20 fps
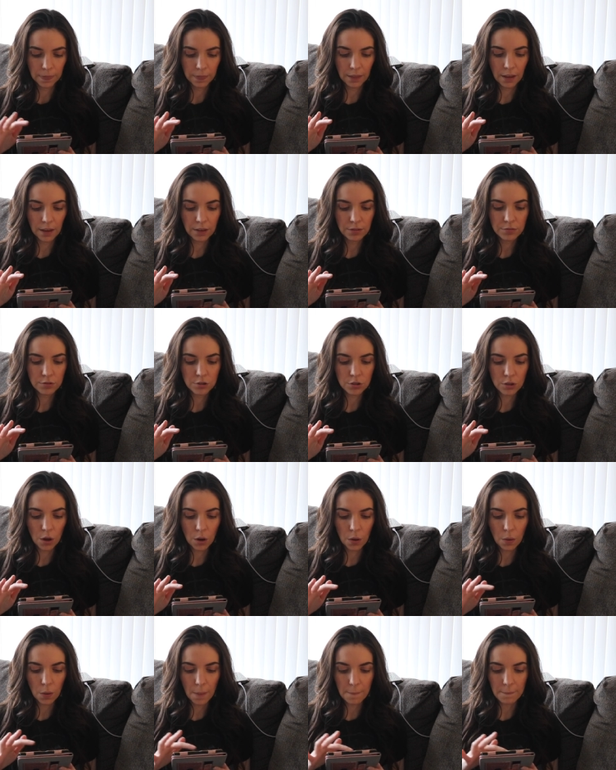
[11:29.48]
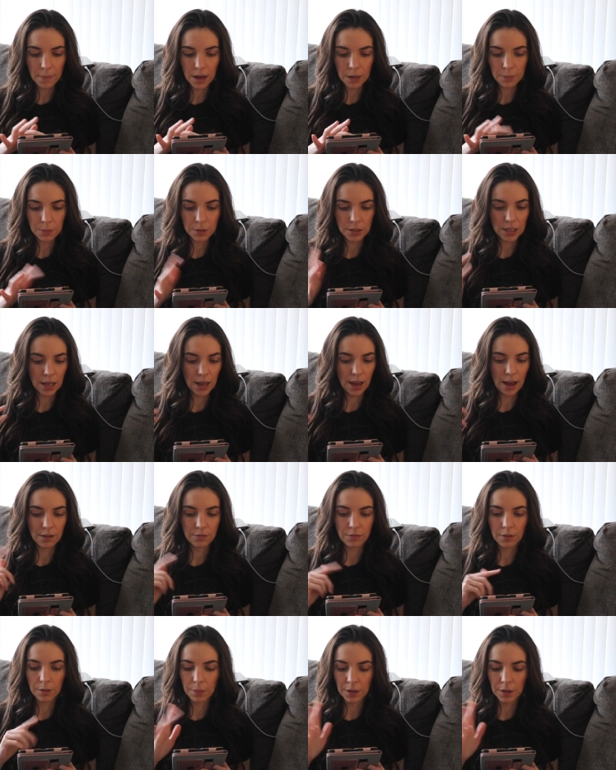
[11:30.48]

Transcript: I have so many books. I have a